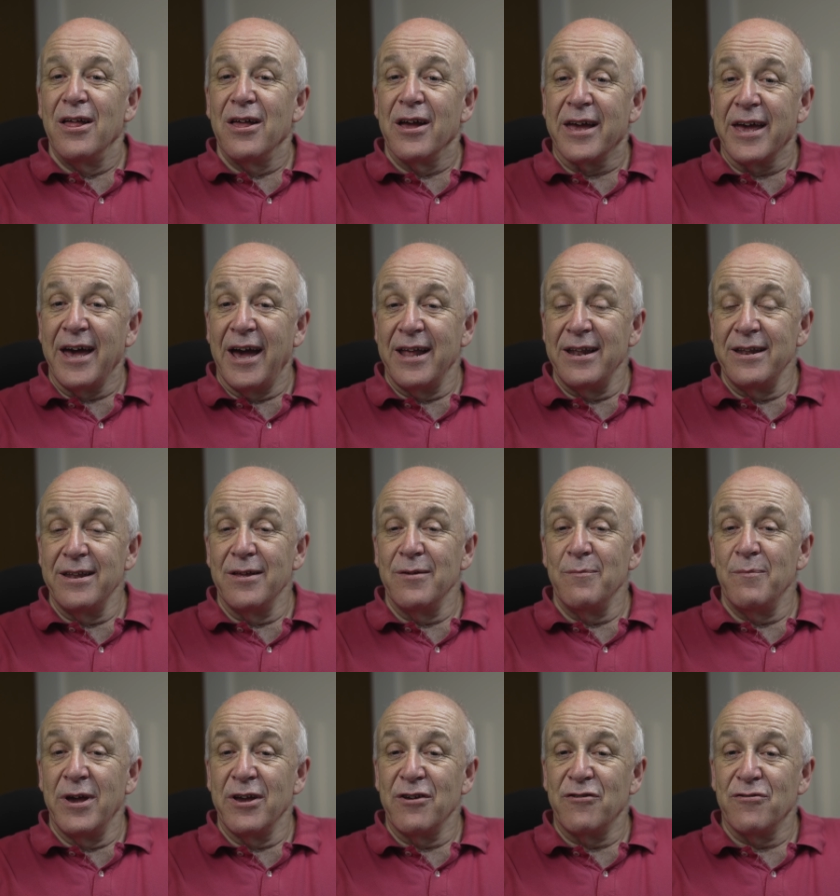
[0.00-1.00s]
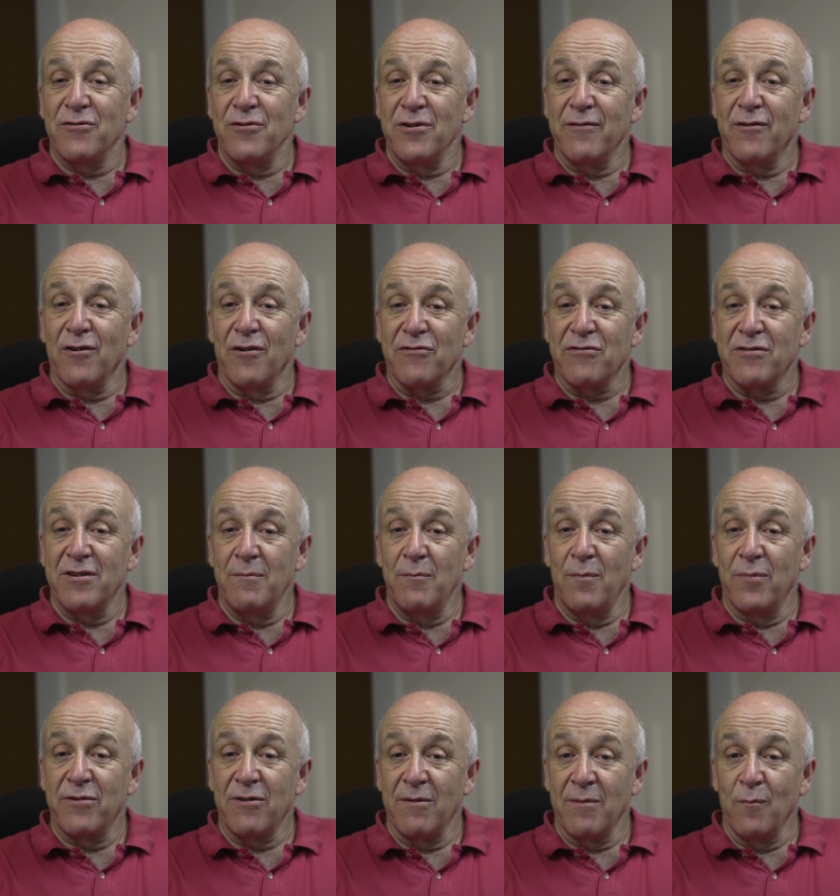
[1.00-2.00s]
Again, make sure you've got
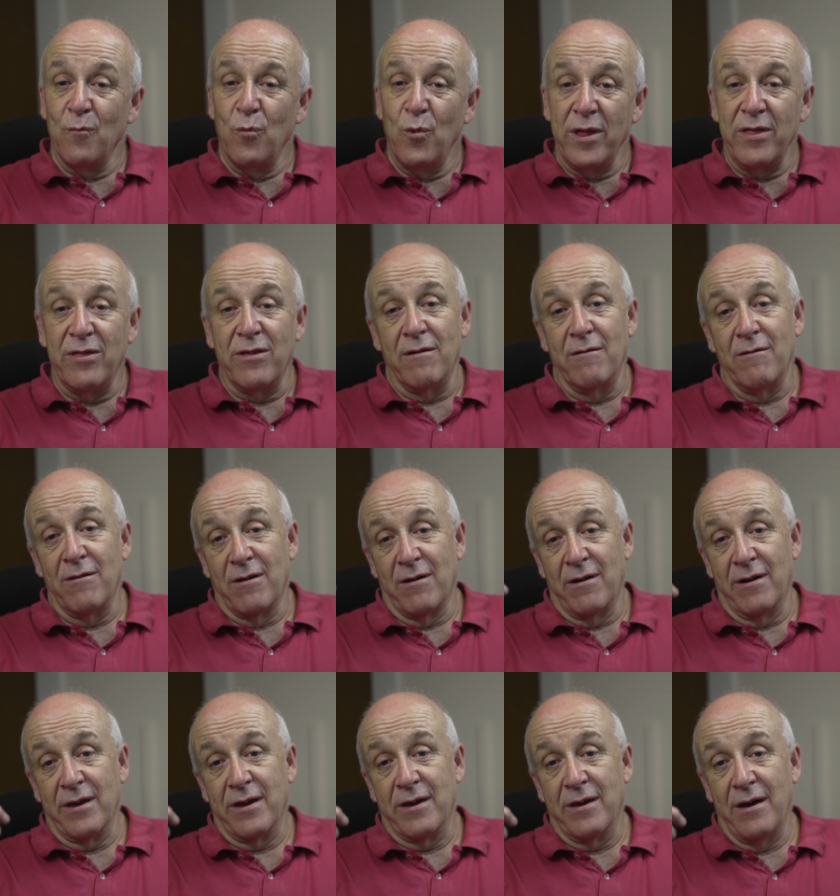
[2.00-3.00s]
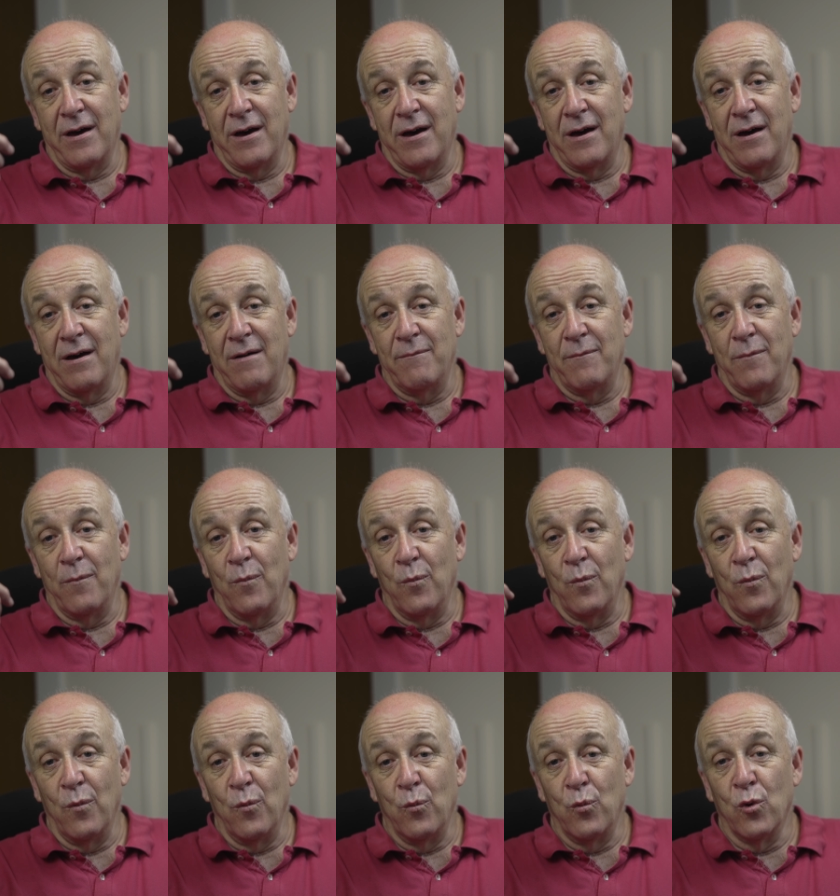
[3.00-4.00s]
something with you, like
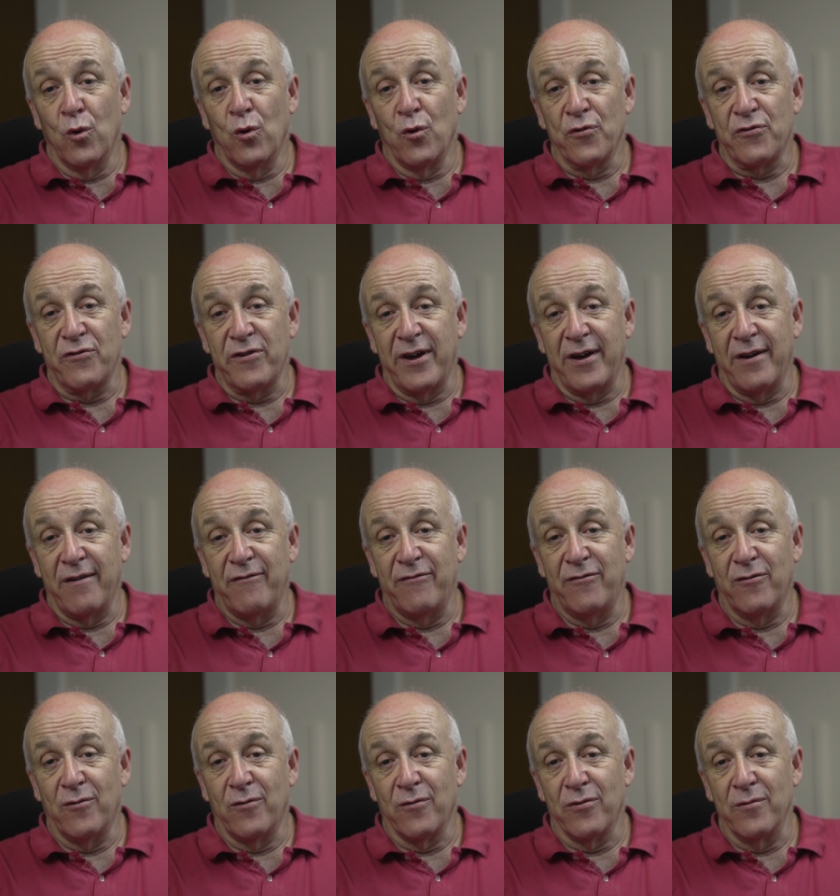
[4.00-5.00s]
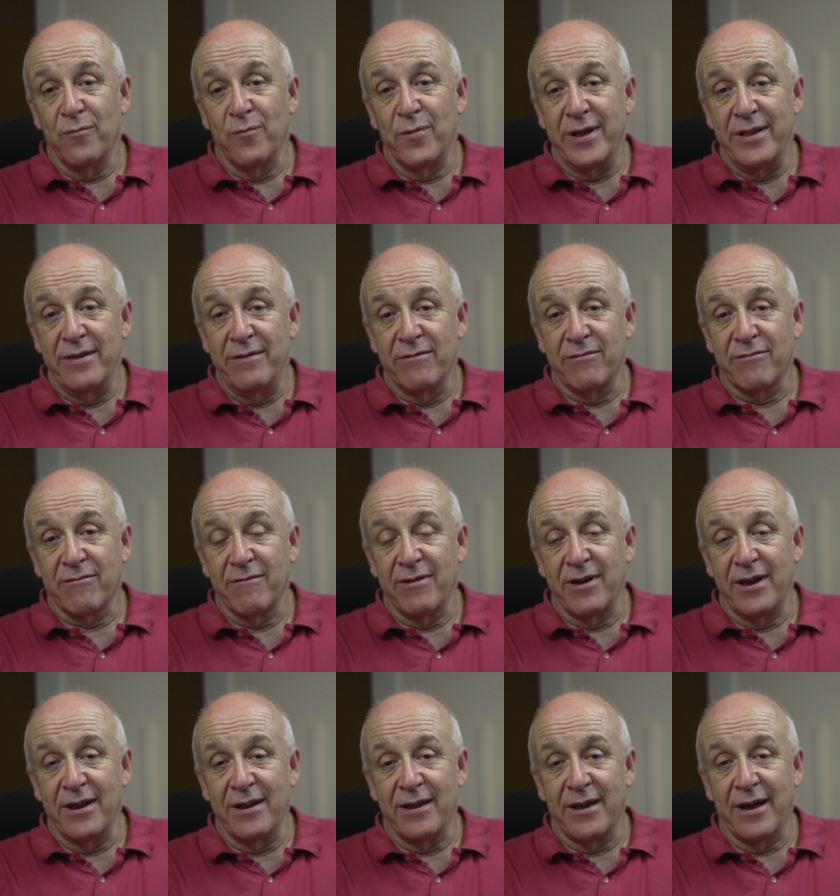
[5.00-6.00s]
water for the
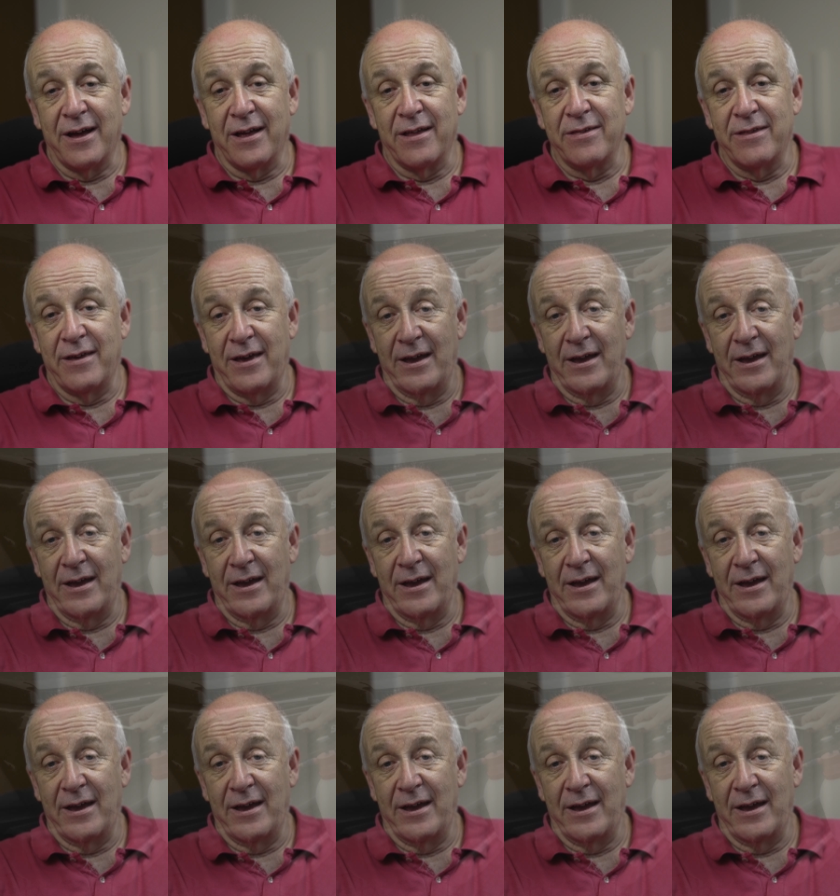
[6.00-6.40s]
windscreen and the